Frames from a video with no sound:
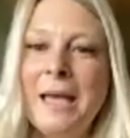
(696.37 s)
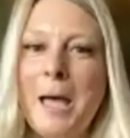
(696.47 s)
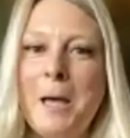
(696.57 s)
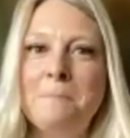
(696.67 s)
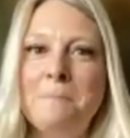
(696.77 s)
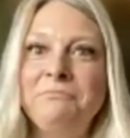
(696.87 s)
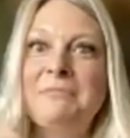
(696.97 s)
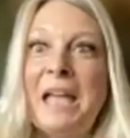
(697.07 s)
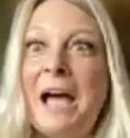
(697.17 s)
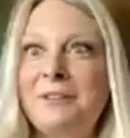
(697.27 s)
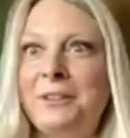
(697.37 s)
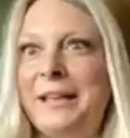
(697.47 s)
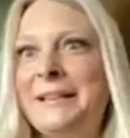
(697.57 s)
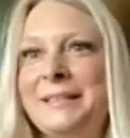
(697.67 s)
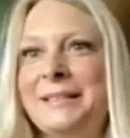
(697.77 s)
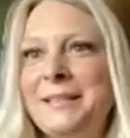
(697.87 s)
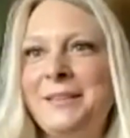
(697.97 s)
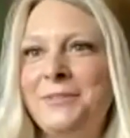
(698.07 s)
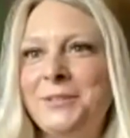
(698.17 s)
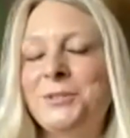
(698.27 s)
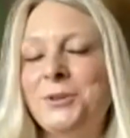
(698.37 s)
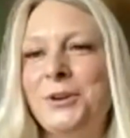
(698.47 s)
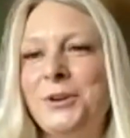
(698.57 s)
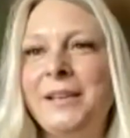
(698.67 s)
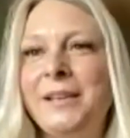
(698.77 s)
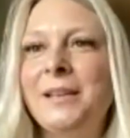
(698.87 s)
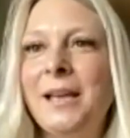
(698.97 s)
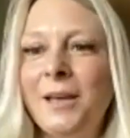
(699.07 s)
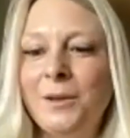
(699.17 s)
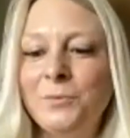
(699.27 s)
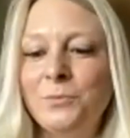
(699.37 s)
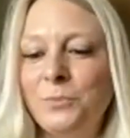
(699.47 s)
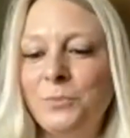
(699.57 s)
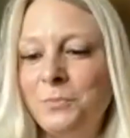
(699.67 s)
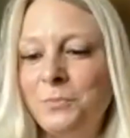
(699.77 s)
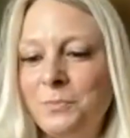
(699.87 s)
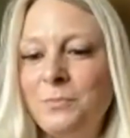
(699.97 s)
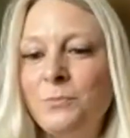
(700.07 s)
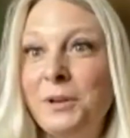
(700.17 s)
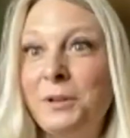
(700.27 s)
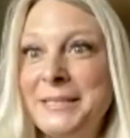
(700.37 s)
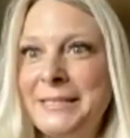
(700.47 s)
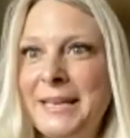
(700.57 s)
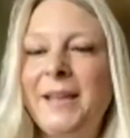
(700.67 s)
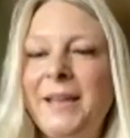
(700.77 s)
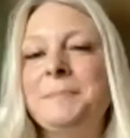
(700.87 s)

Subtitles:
have a license in this degree with real estate.